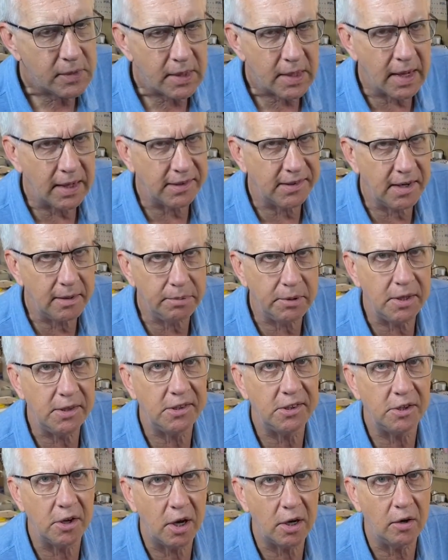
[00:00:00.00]
I'll simply
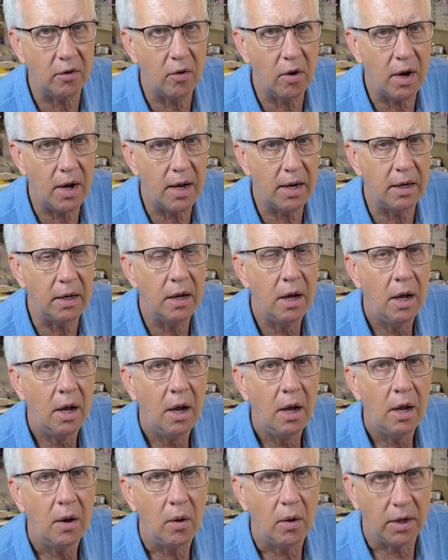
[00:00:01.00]
solder on
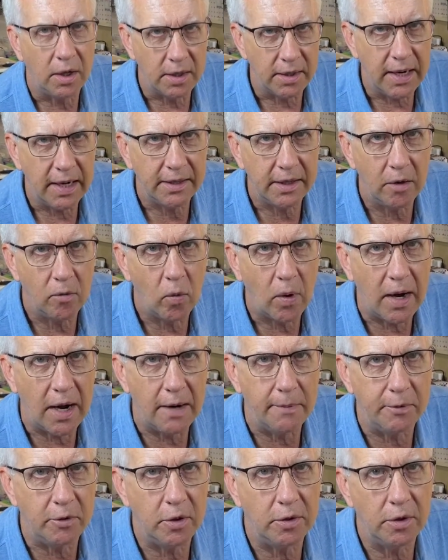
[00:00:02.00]
connecting wire
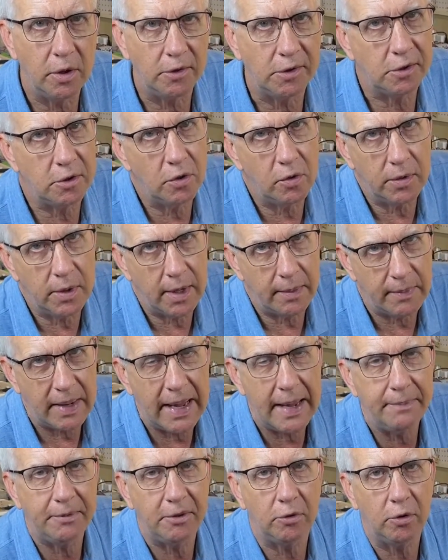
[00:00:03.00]
between those two and I'm
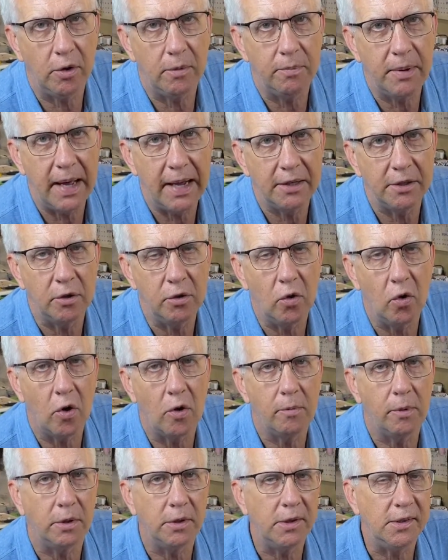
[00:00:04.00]
absolutely back to
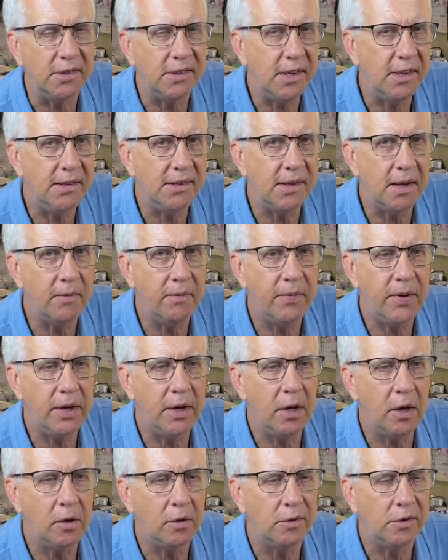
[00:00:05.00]
normal. You see some
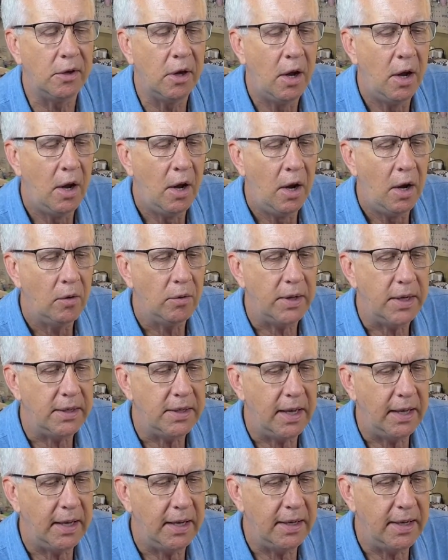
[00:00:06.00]
videos, they
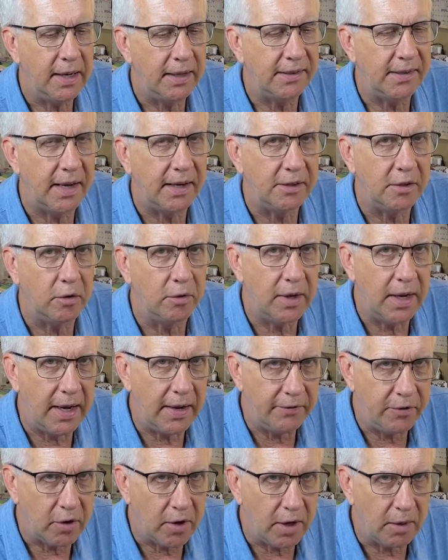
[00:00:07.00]
take an X-Acto
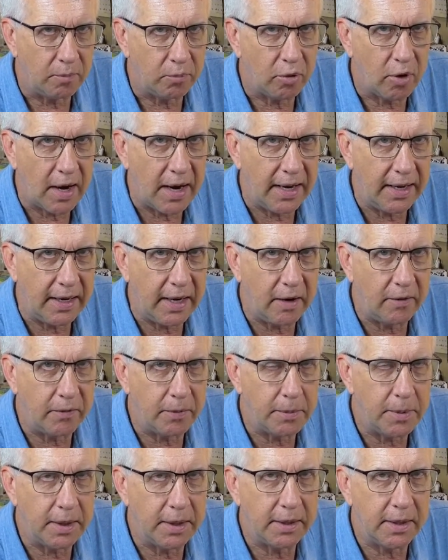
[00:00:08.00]
knife, try to pry it out from
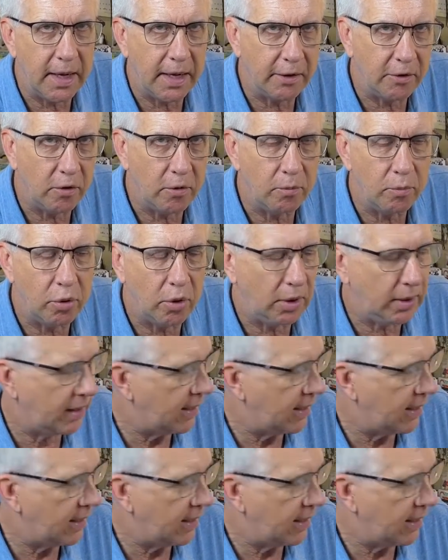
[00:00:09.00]
the connector and pull it